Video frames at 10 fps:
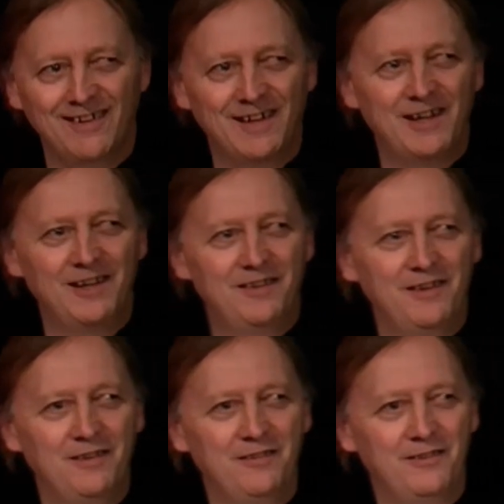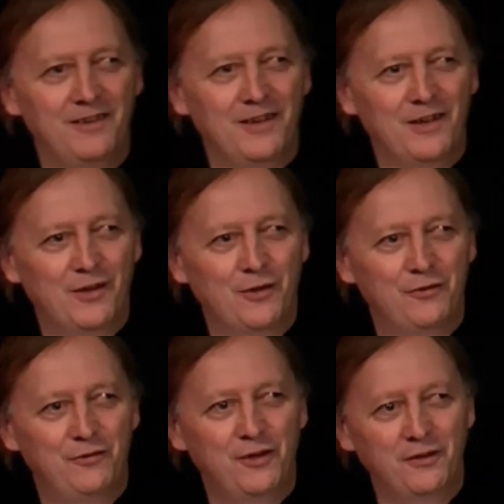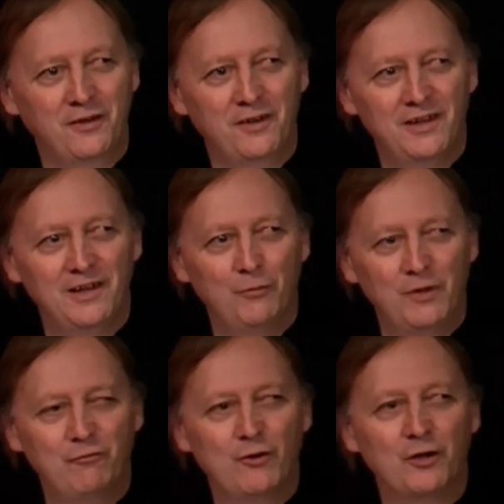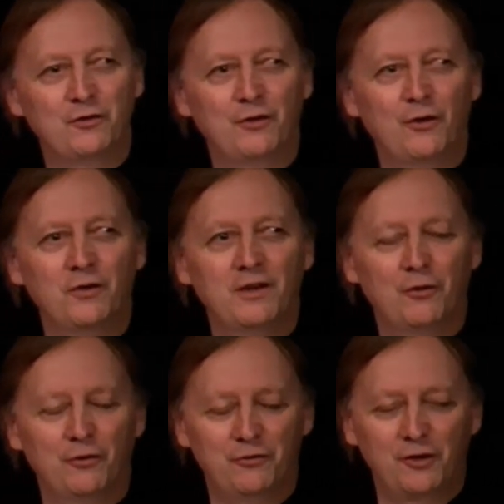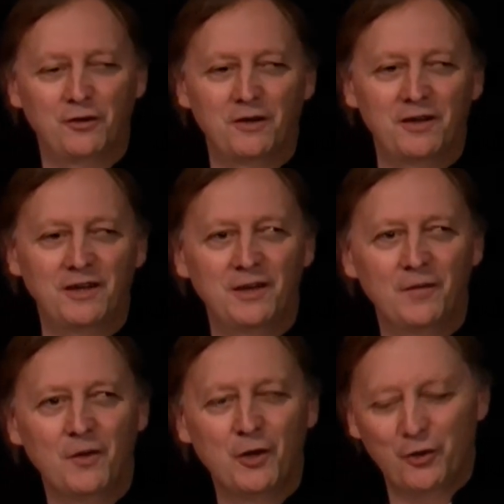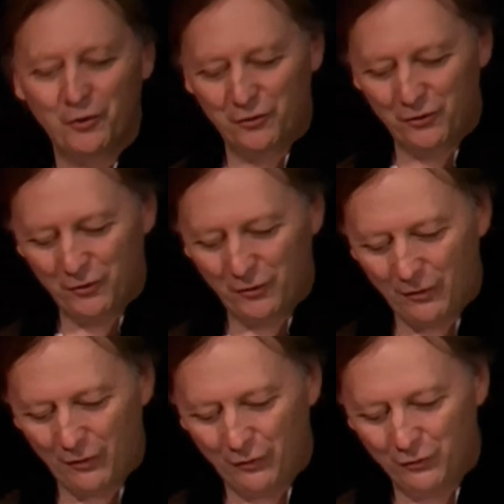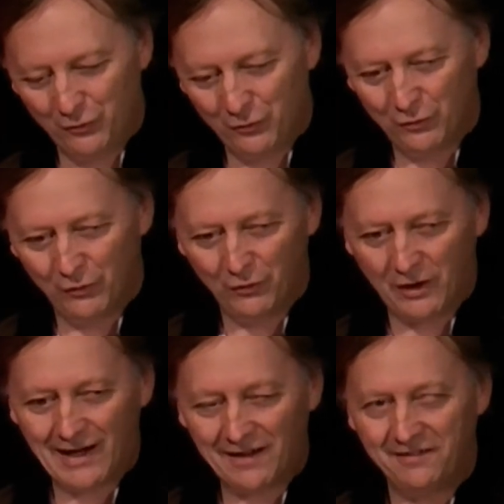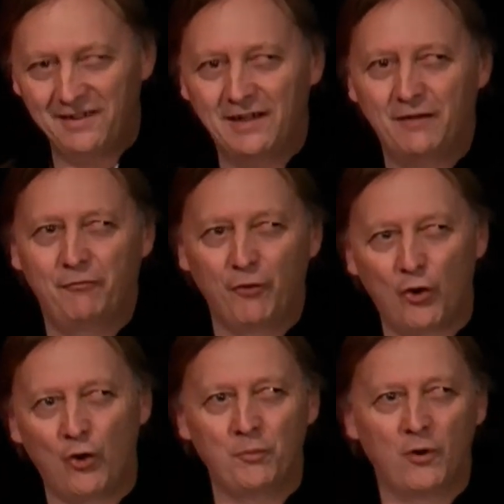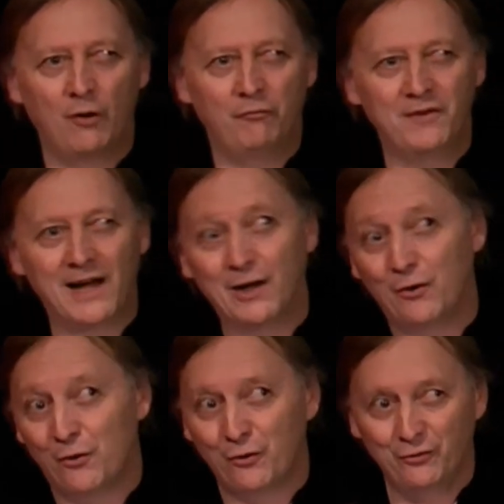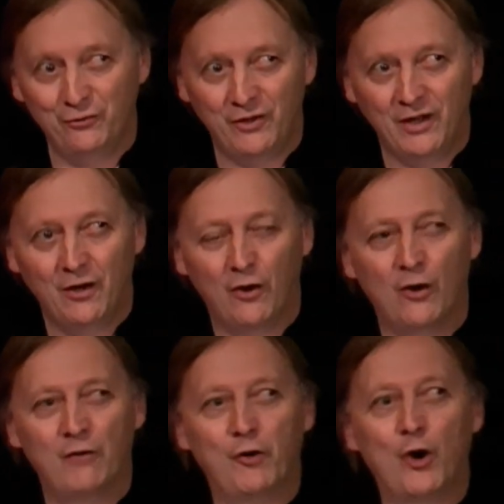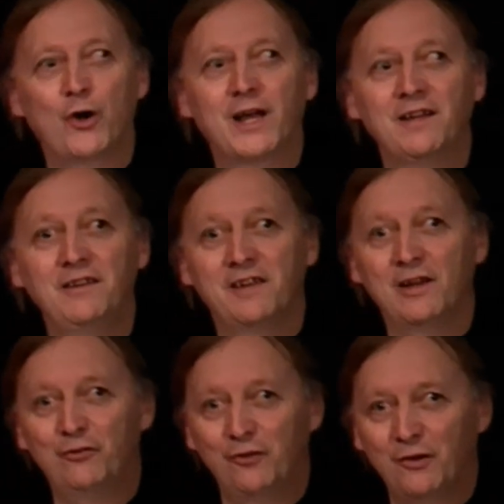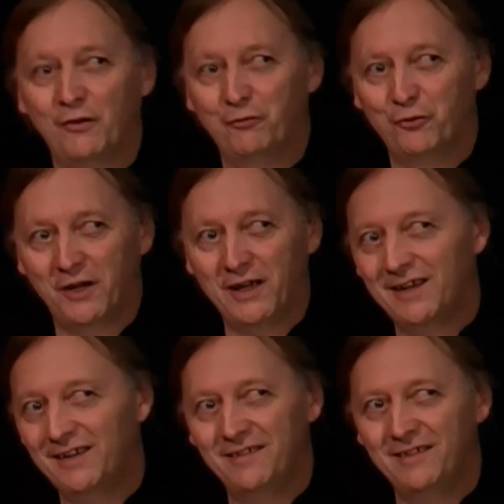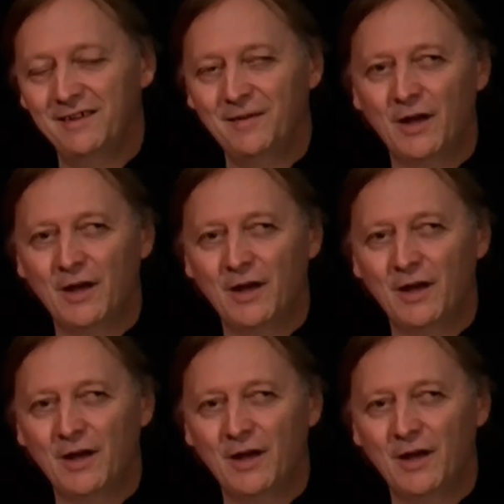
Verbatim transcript: it is suddenly we've got on suddenly the classic form of dialogues, of organization of the reality,